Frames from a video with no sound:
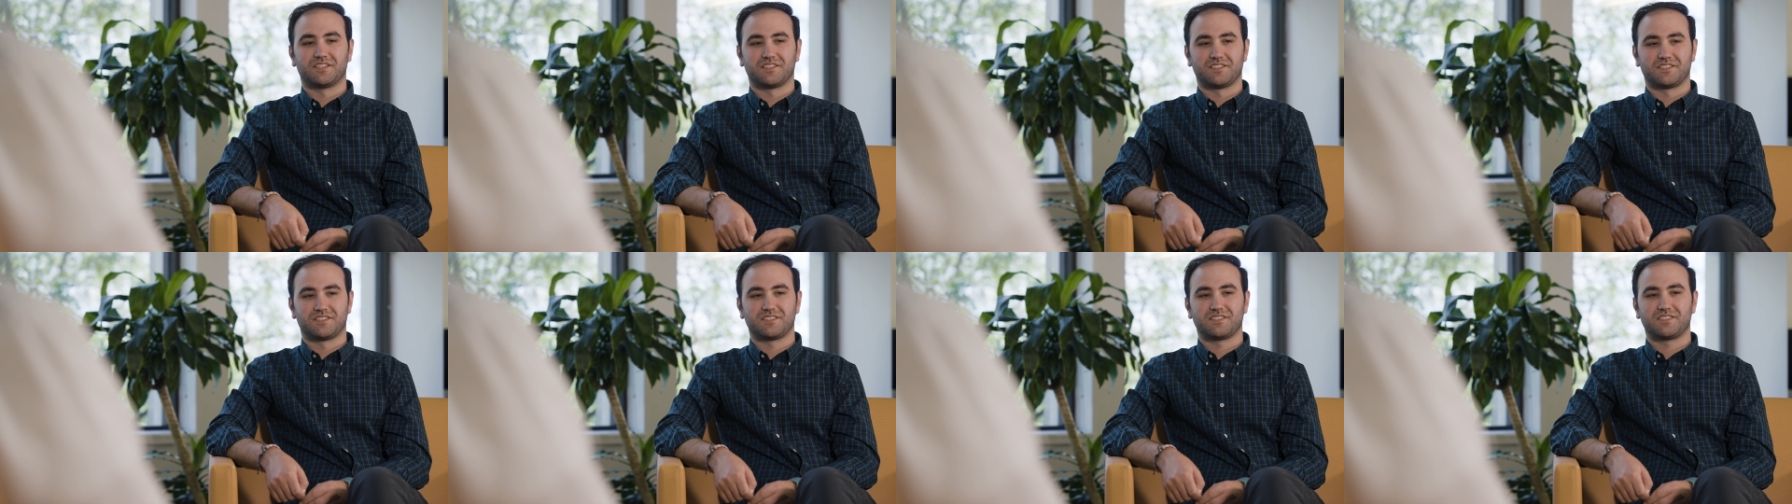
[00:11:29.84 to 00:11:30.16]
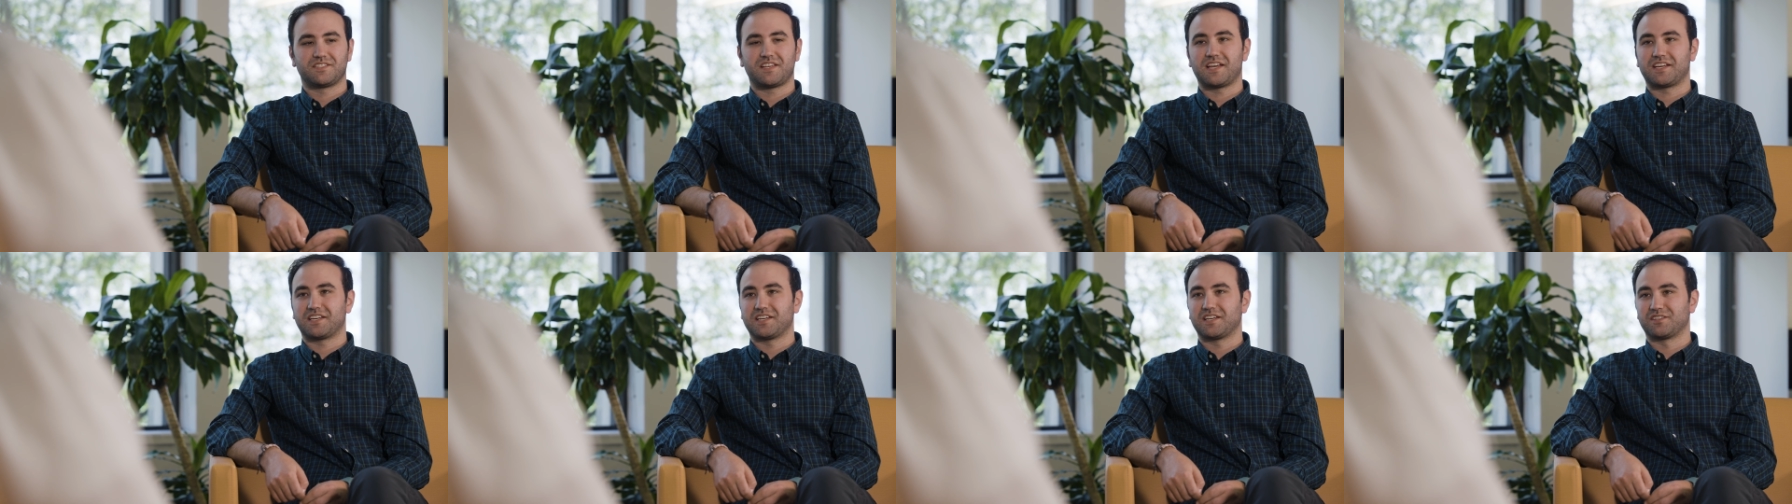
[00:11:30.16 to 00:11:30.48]
is
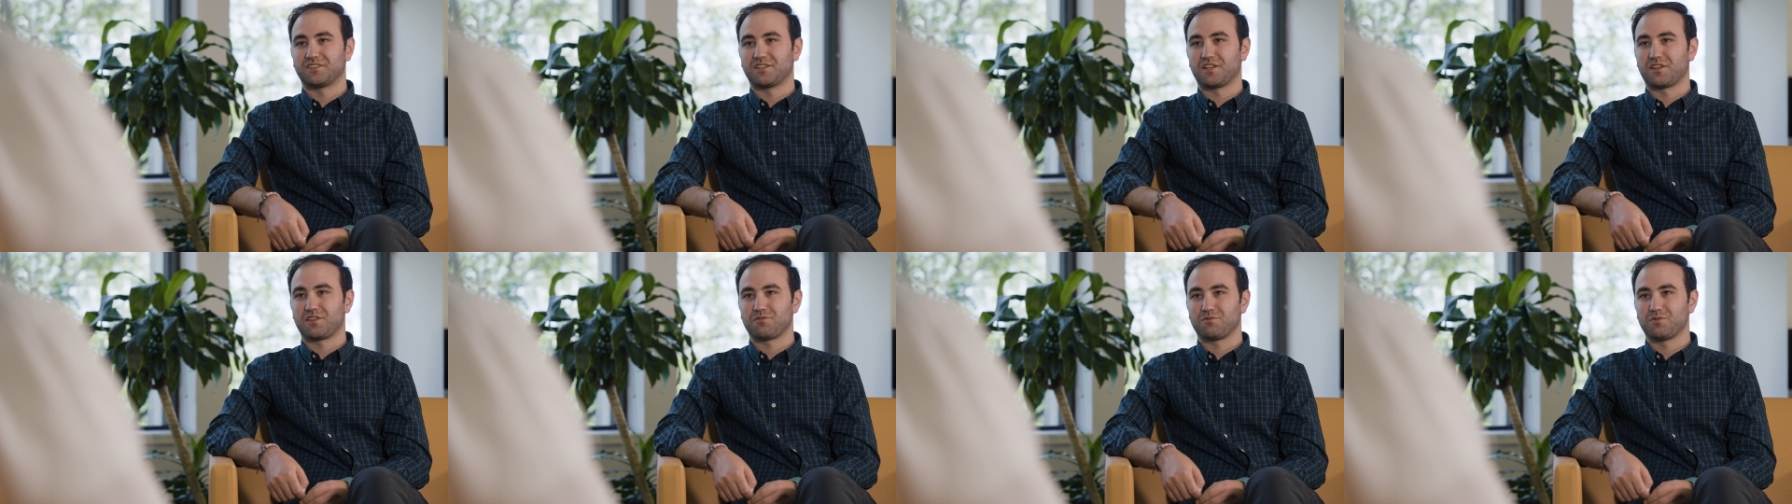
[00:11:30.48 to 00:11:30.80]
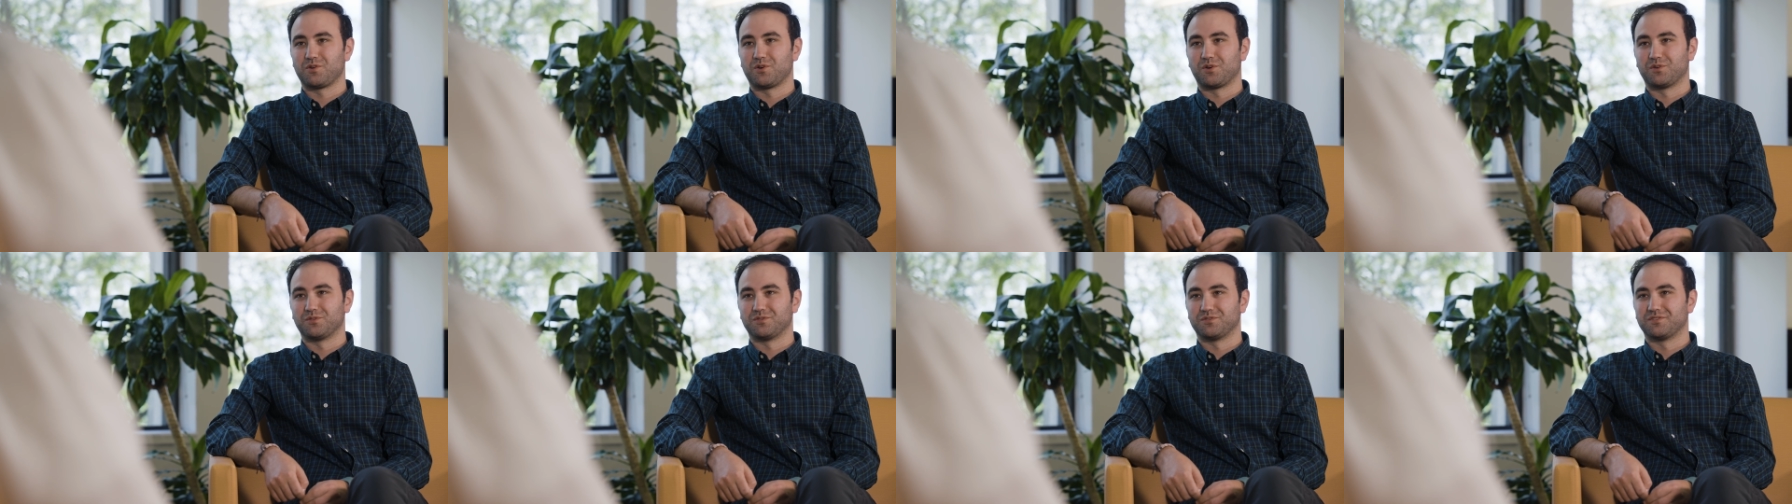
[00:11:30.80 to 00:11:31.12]
taking the
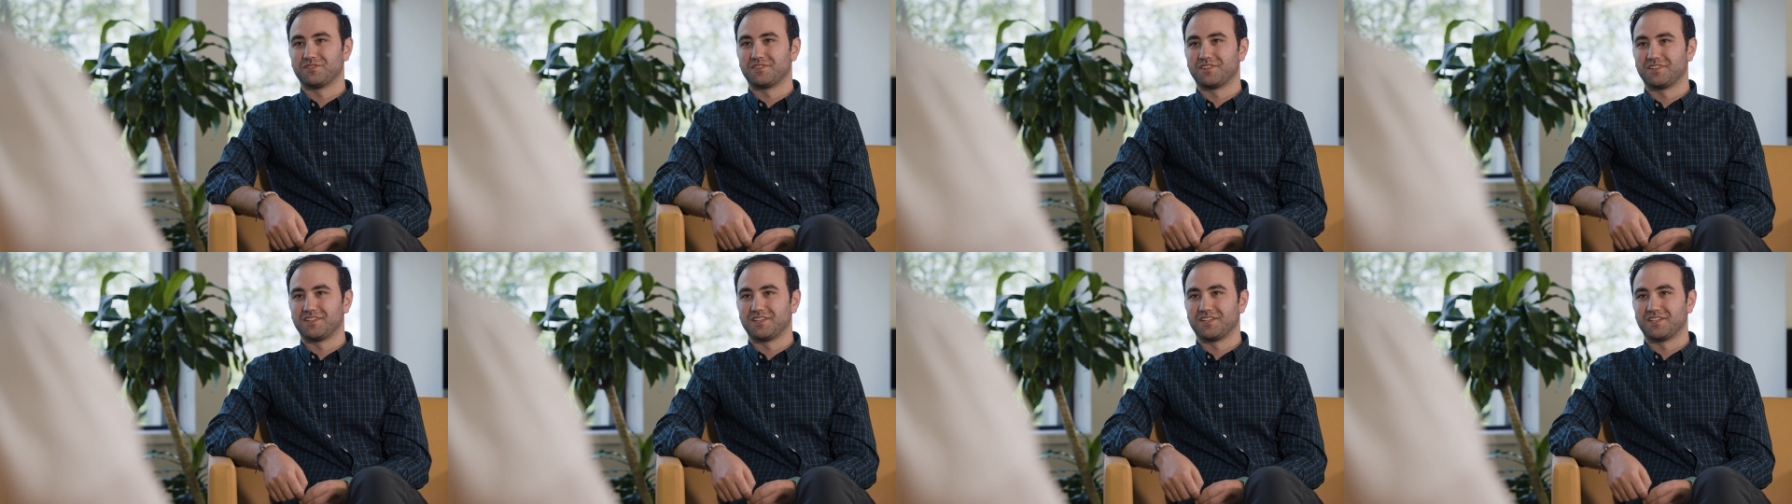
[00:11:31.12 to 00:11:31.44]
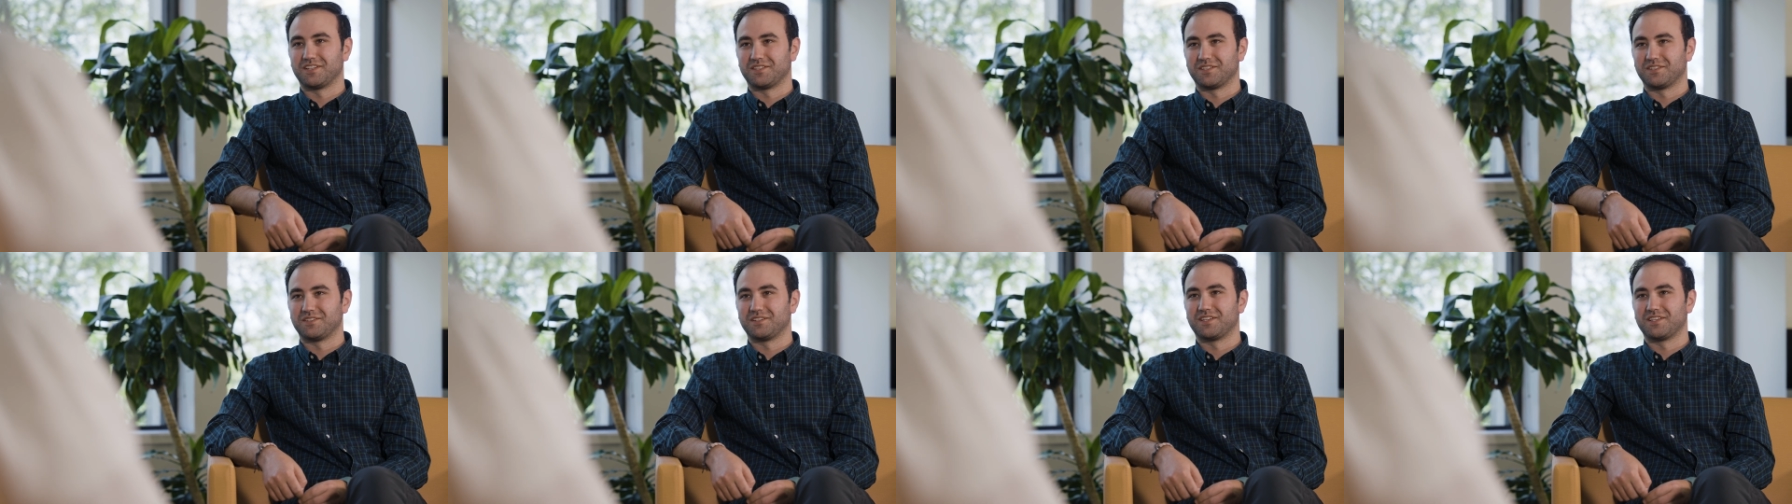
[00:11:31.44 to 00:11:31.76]
throne that
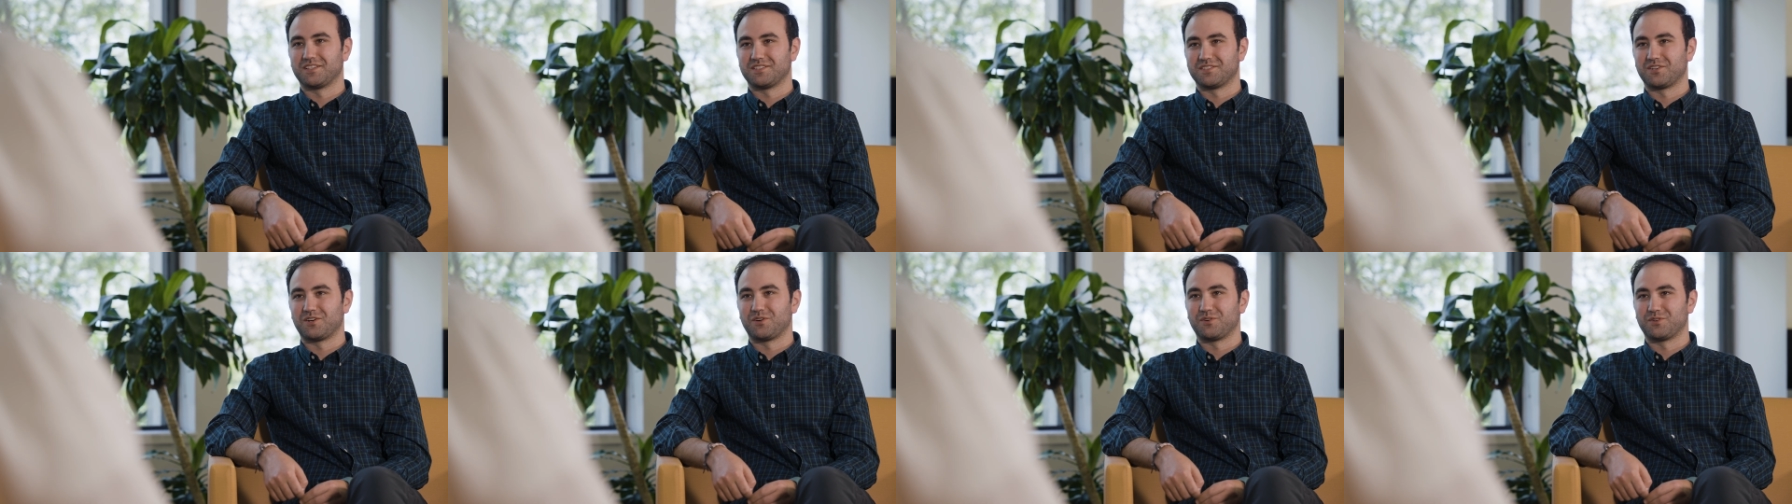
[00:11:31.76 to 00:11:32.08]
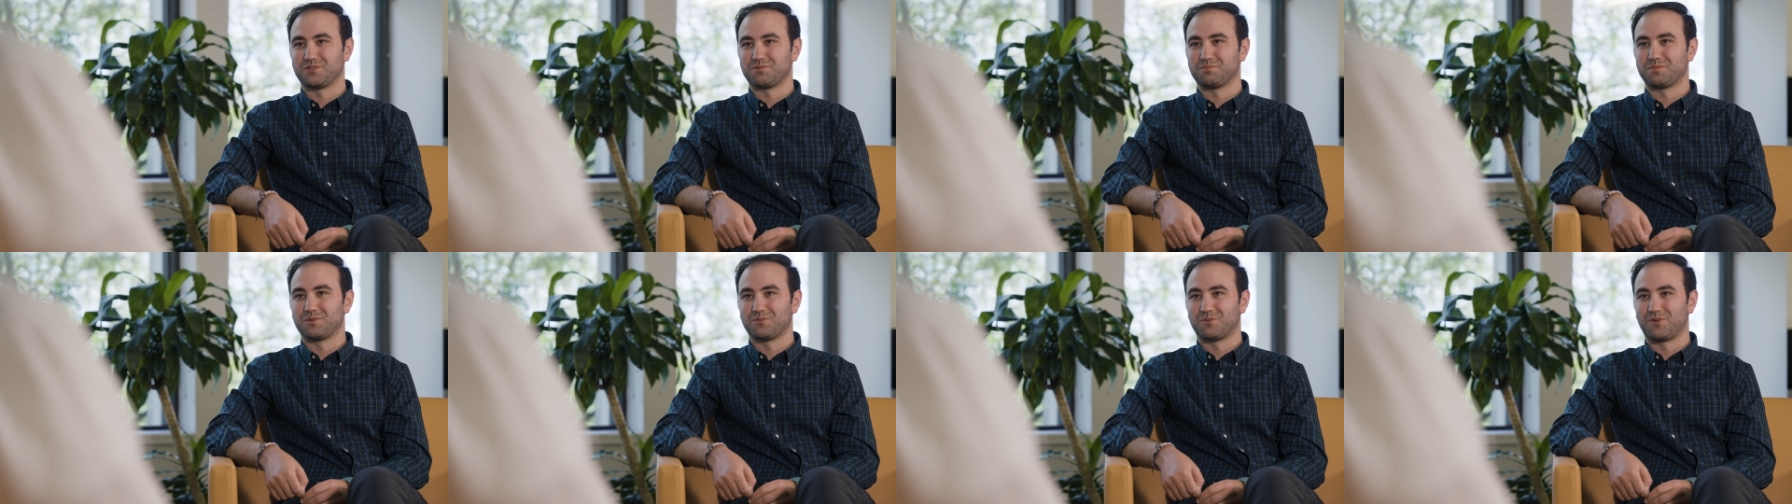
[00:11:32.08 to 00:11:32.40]
it has
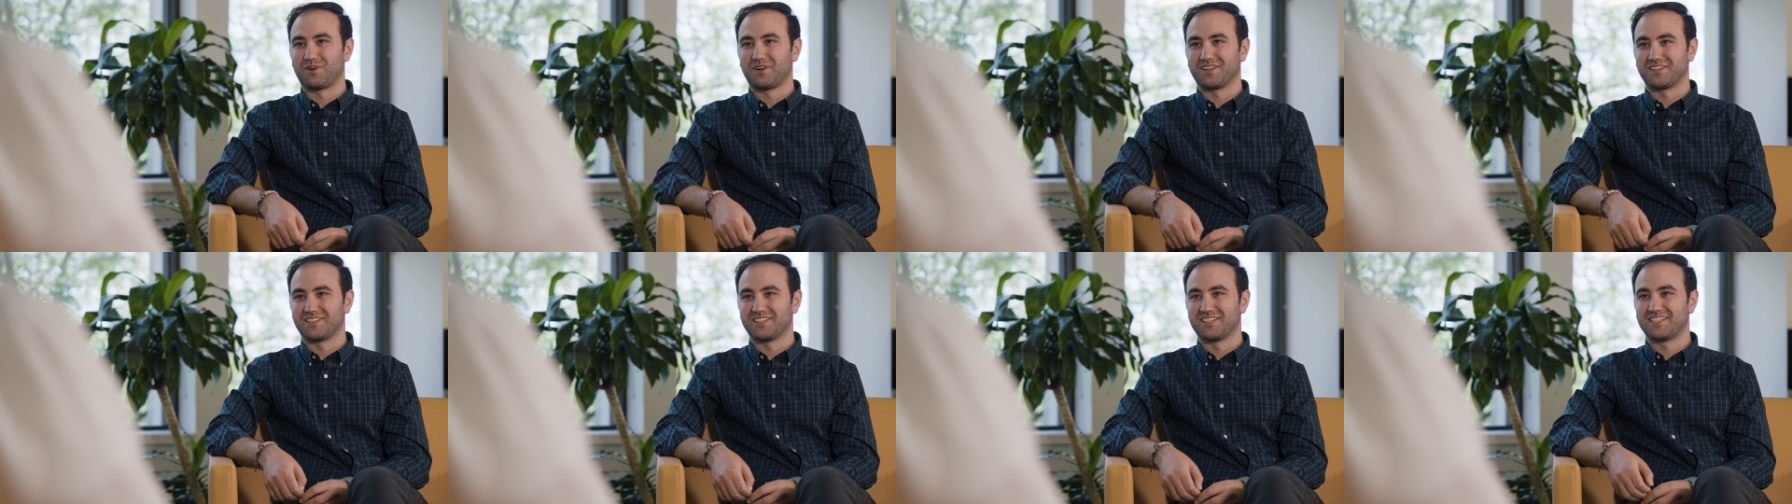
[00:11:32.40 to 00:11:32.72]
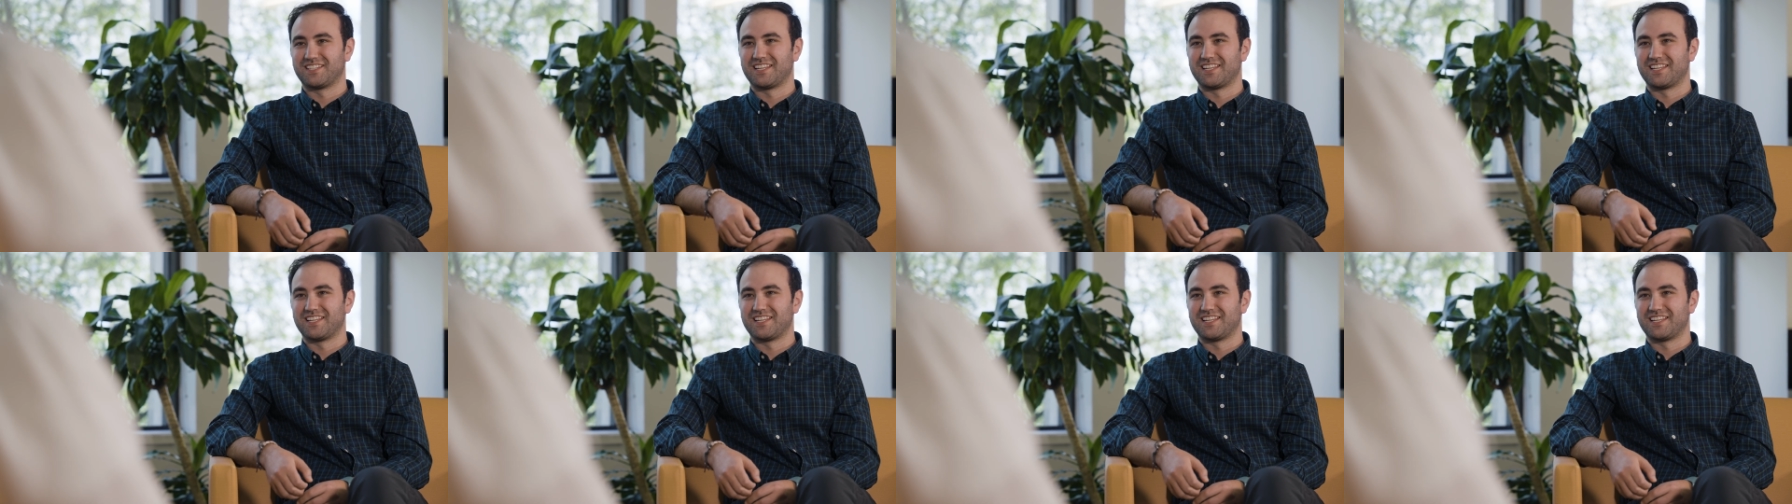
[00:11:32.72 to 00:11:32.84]
always been wanting to